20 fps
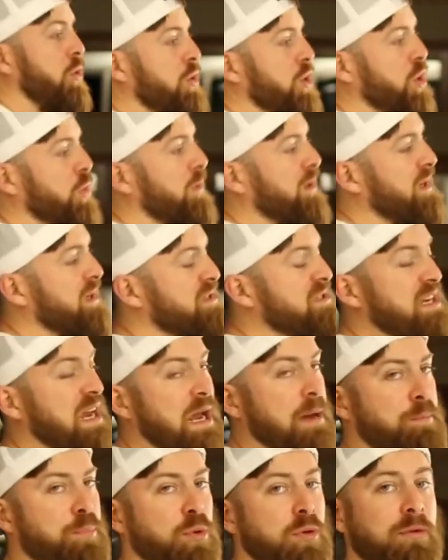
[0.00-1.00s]
you an
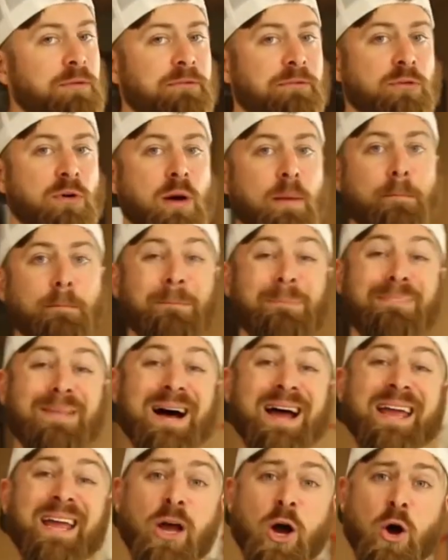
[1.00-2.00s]
example from
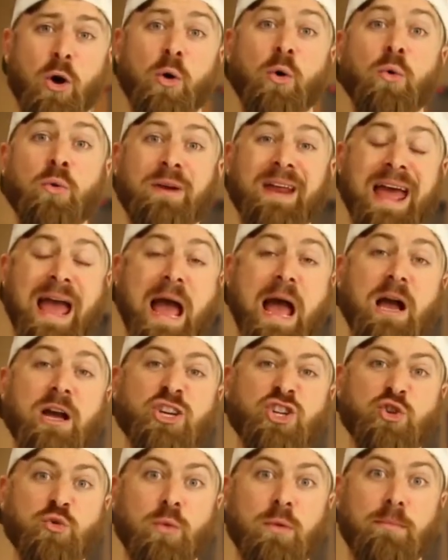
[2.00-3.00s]
my own
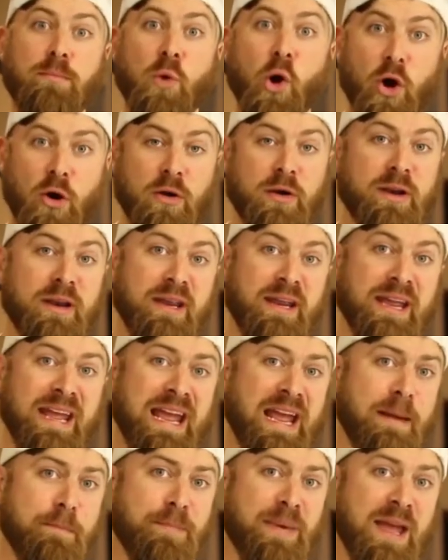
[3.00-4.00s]
actual marketing
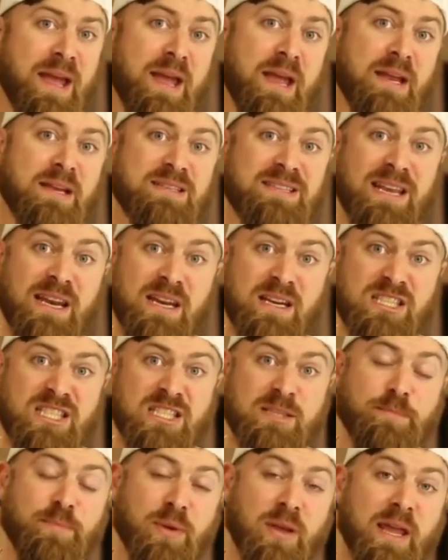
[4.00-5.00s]
campaigns and
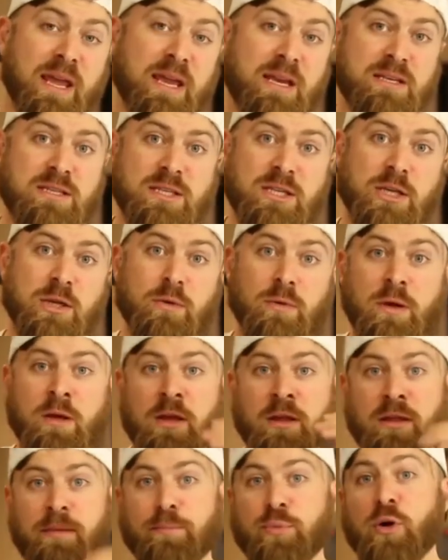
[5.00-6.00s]
explain to you
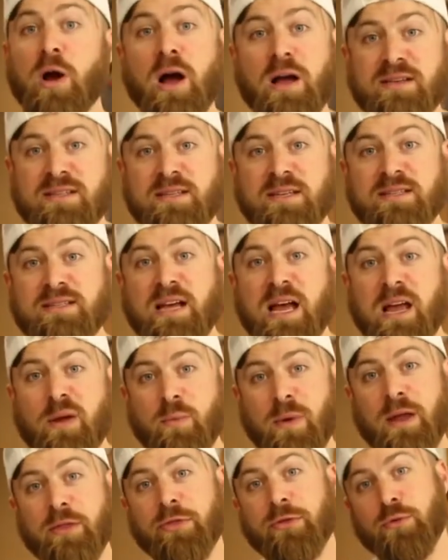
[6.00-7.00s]
the process I
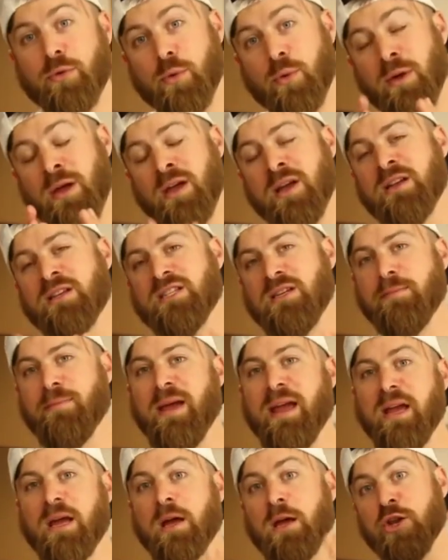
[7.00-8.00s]
went through to
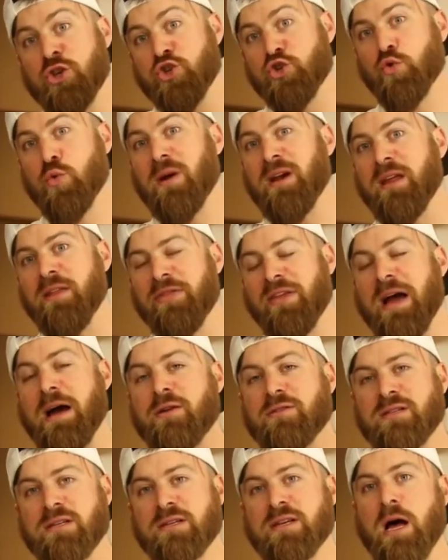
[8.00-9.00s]
make
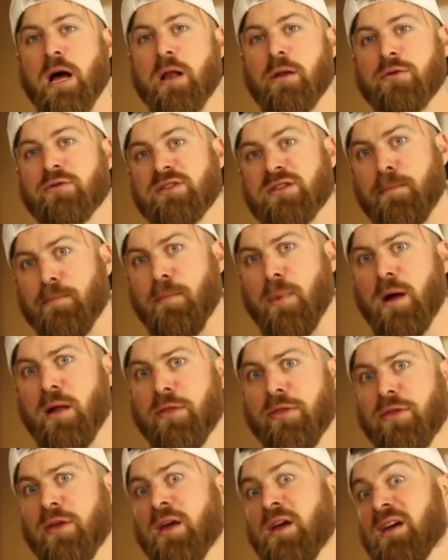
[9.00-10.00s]
$20,000 a
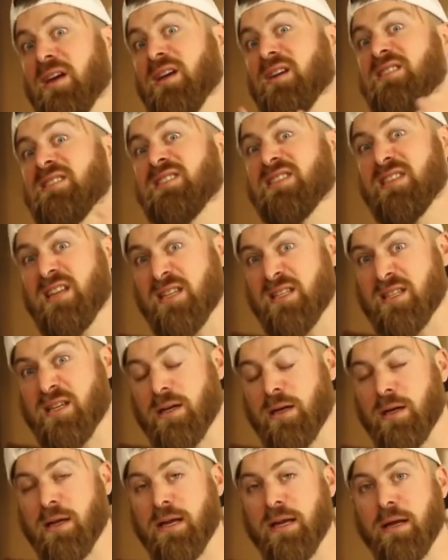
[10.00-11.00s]
month
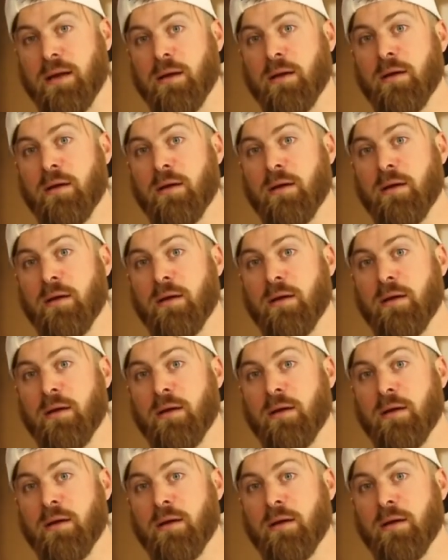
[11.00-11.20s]
consistently